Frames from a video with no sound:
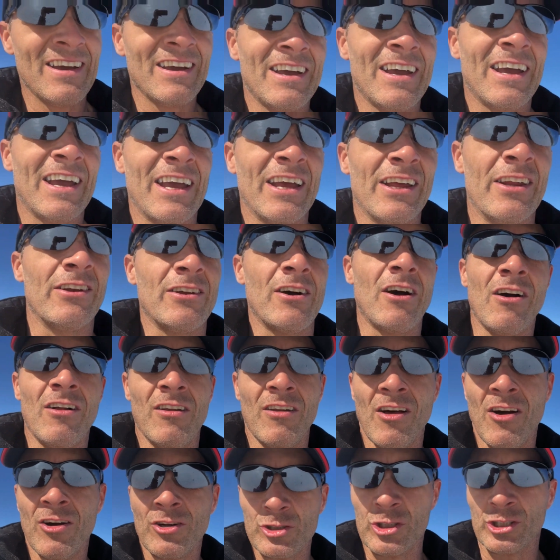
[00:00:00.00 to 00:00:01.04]
And all
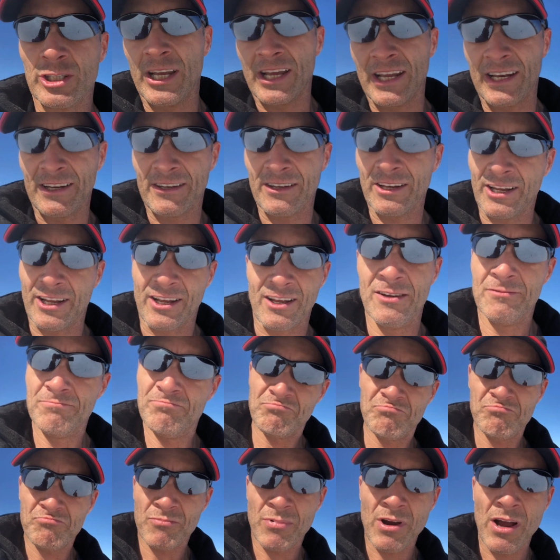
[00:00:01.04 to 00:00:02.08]
along she had like
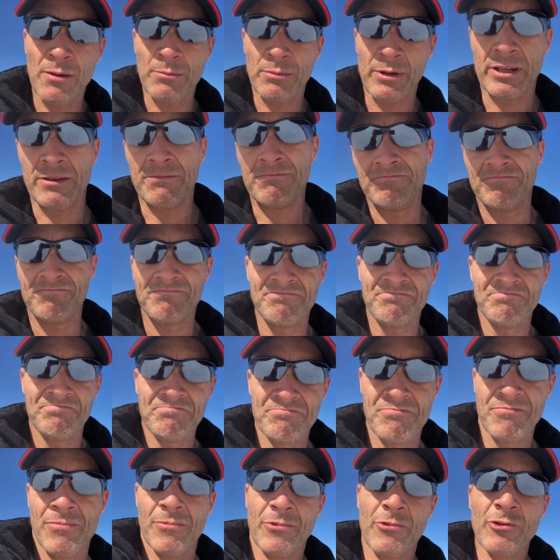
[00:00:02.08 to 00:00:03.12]
probably
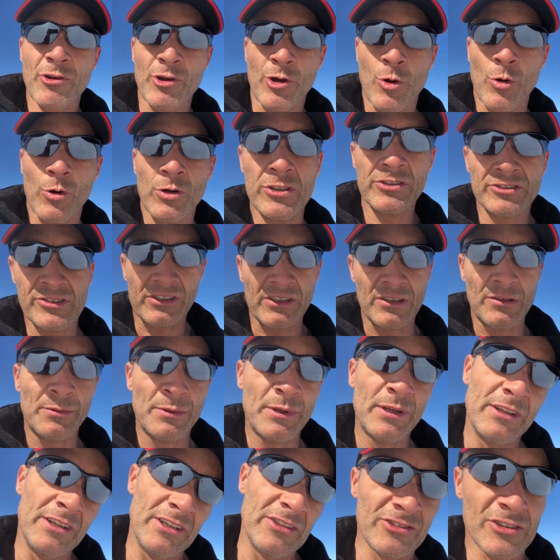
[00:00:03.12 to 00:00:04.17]
3/4 of them
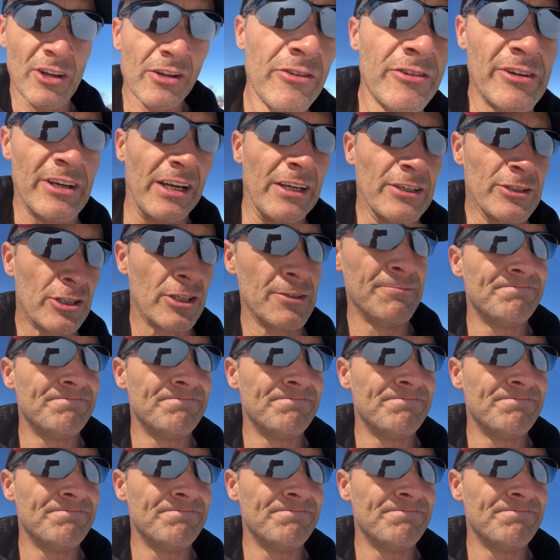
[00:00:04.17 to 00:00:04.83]
in this other dish.